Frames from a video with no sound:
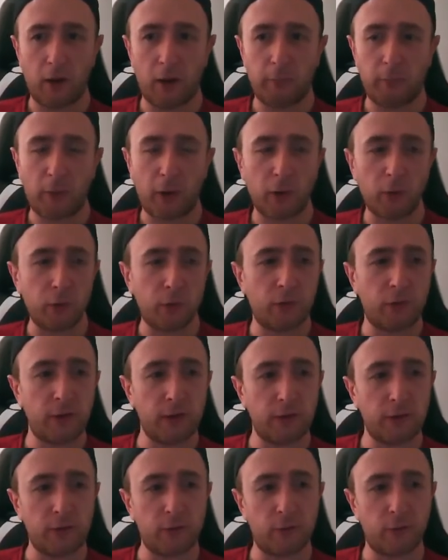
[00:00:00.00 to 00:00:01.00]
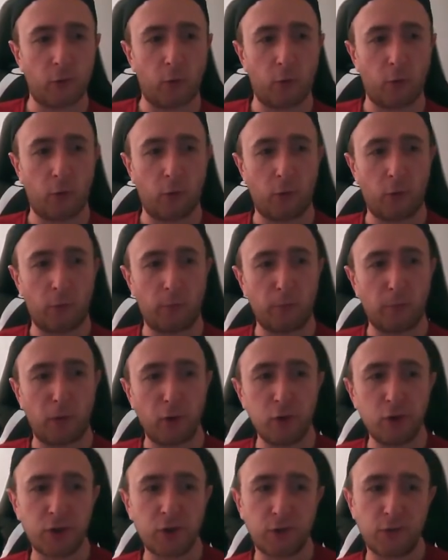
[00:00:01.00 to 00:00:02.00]
poses or
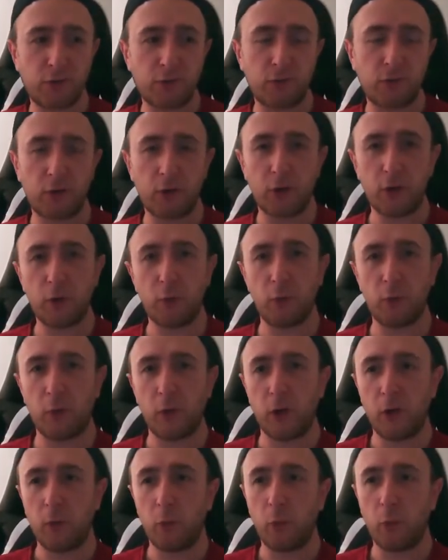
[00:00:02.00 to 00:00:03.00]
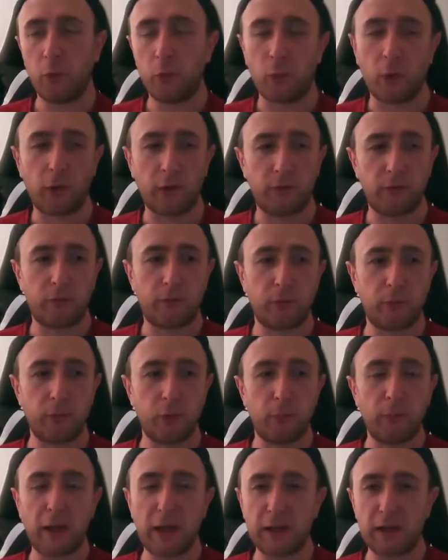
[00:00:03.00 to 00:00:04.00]
motions that you would want from
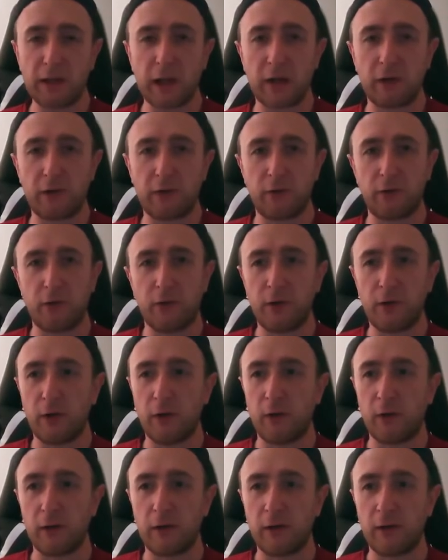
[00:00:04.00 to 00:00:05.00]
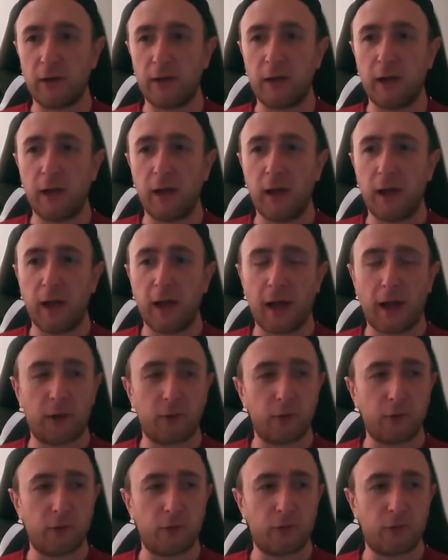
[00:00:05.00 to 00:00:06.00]
your main character. You know, like
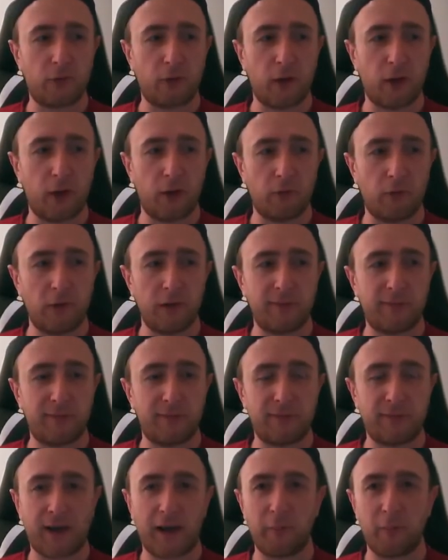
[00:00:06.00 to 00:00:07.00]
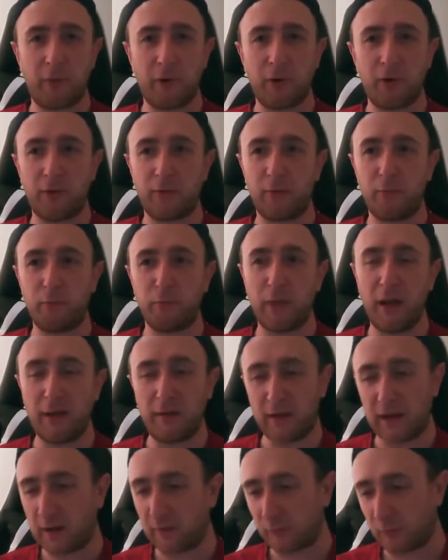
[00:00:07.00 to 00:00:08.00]
how does a really fat person
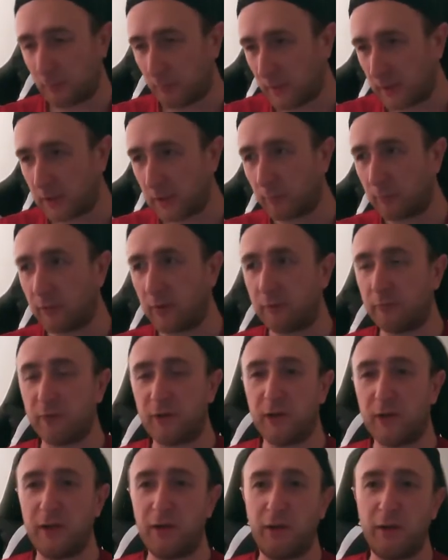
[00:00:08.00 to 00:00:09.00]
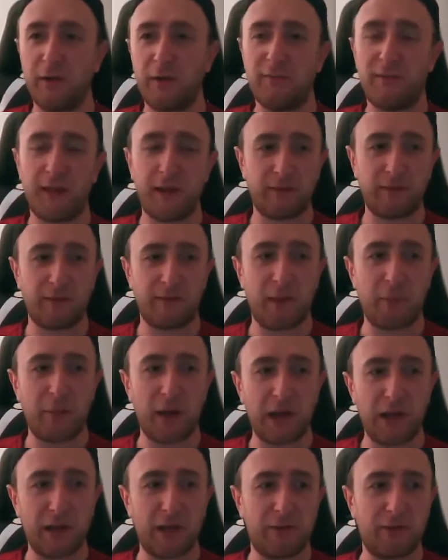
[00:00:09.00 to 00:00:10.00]
bend down to pick up something, you know, if their
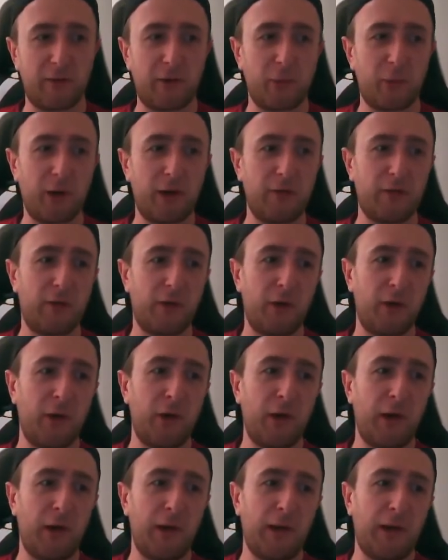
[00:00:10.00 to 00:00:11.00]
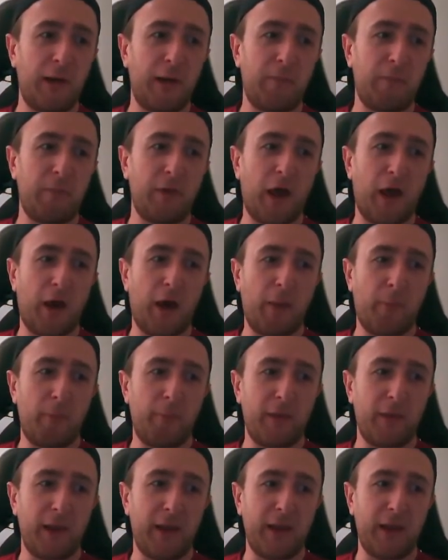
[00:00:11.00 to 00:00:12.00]
belly gets in the way. So
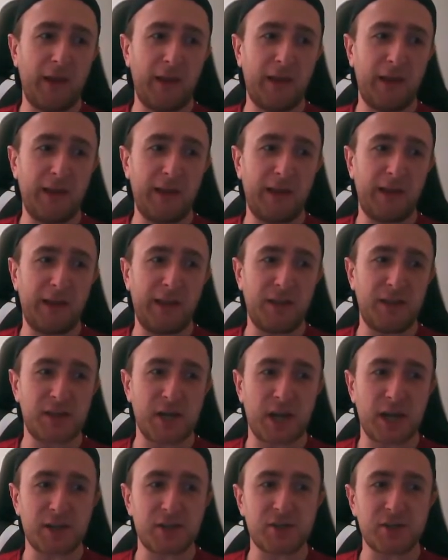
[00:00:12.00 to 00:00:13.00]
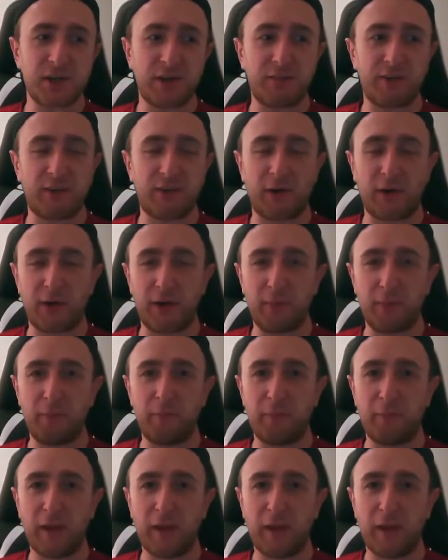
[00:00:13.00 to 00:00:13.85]
he changed over time,